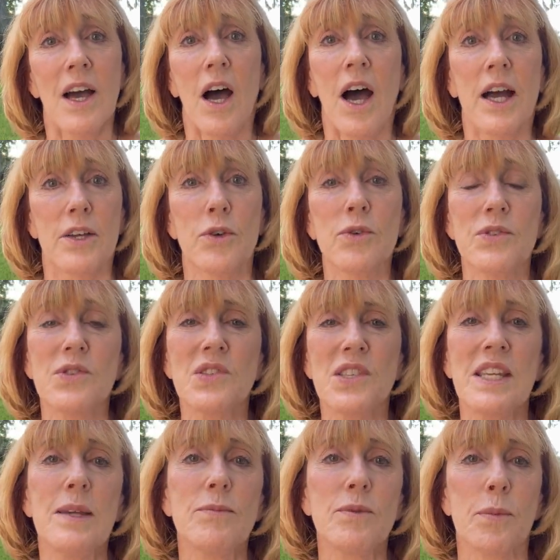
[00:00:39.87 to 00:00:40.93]
I couldn't
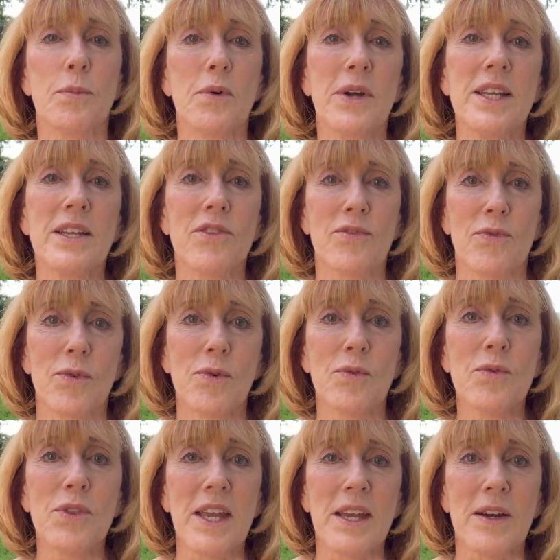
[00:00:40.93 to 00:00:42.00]
seem to break through
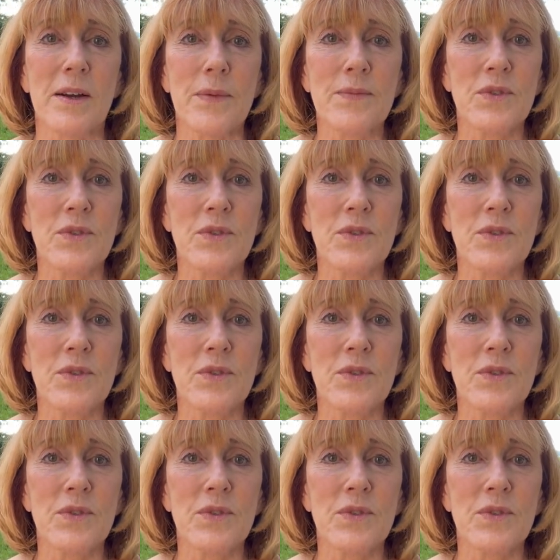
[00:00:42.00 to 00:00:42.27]
there.